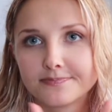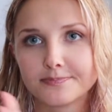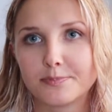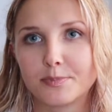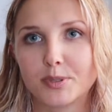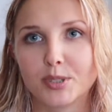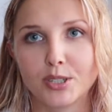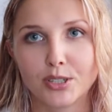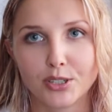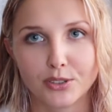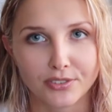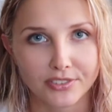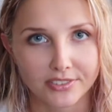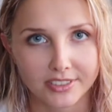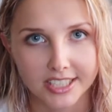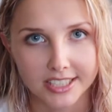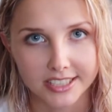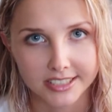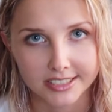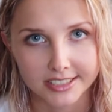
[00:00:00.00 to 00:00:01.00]

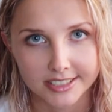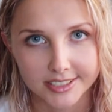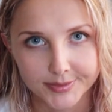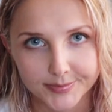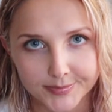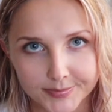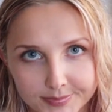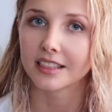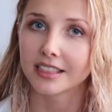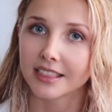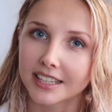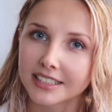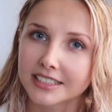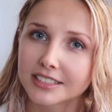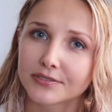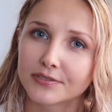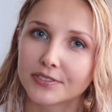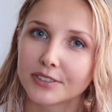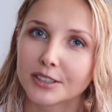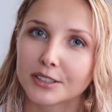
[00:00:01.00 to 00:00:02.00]
Perfect.
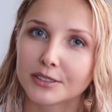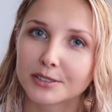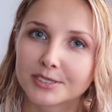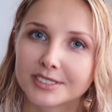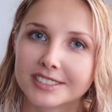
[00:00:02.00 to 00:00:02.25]
Let's follow